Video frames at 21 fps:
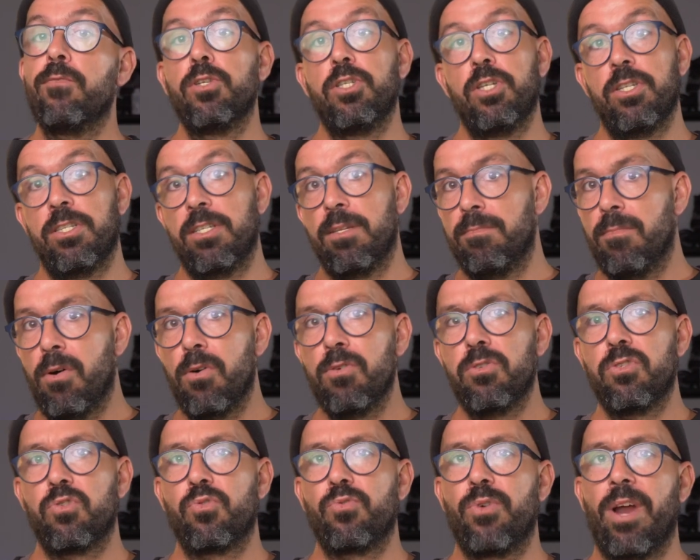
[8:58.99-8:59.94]
which is the
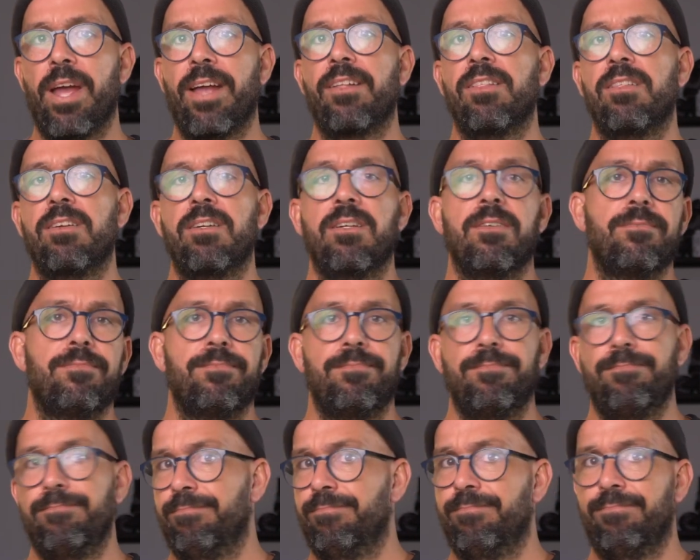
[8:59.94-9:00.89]
most regular
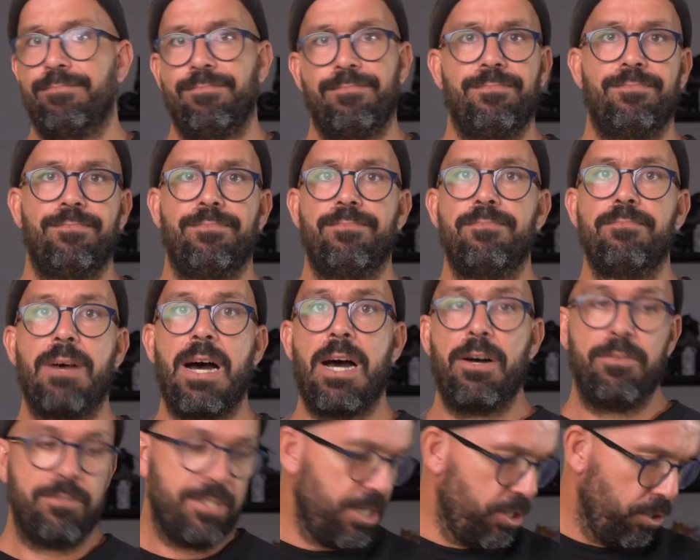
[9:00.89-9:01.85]

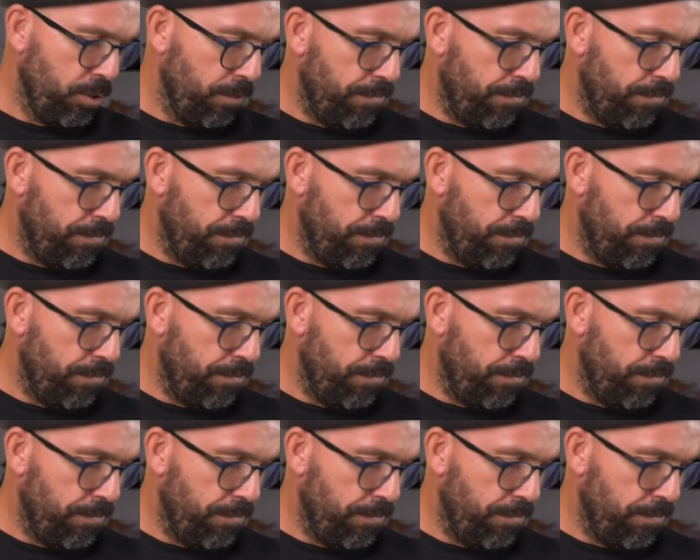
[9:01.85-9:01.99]
mount that you'll